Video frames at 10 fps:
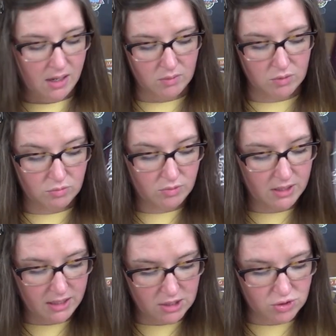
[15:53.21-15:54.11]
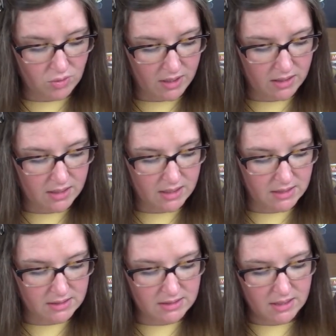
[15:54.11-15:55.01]
We're really enjoying
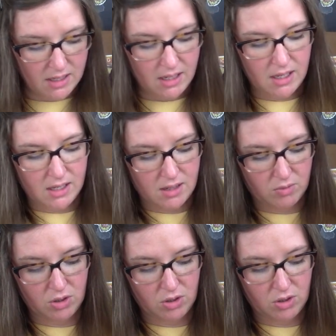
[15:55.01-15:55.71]
this. Um,